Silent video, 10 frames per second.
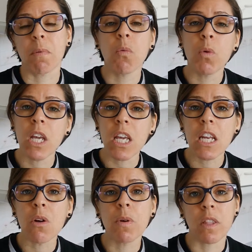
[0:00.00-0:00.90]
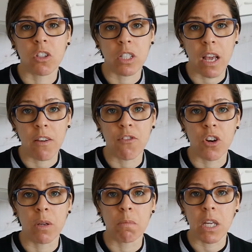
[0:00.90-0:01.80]
but we eat it with our
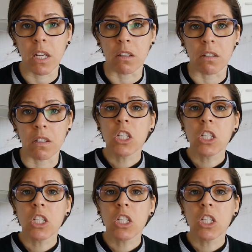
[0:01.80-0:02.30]
savory meals.